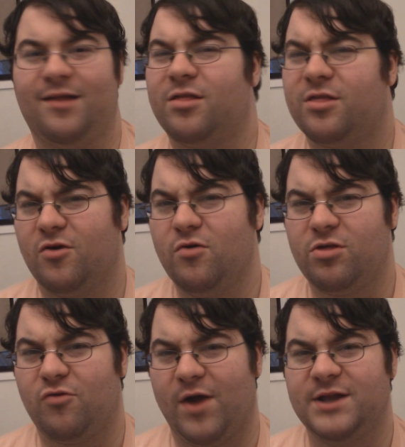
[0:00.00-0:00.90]
It's so
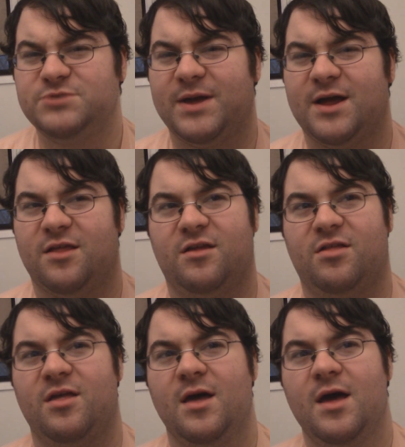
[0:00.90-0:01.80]
strange because
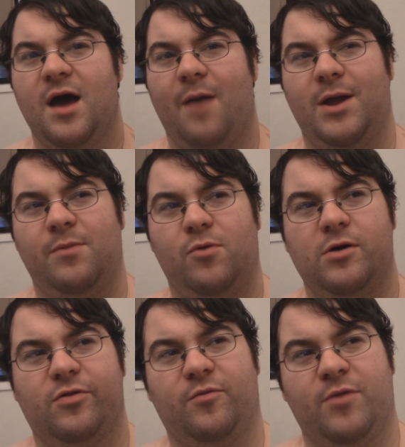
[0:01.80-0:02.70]
it's about a boy
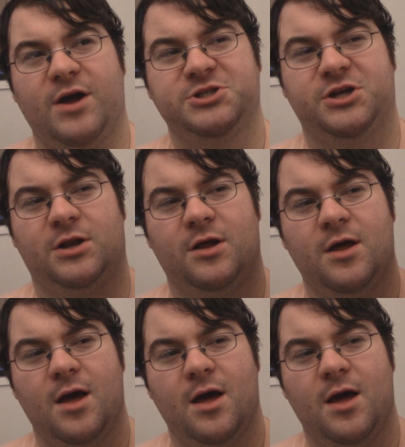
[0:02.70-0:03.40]
with depression,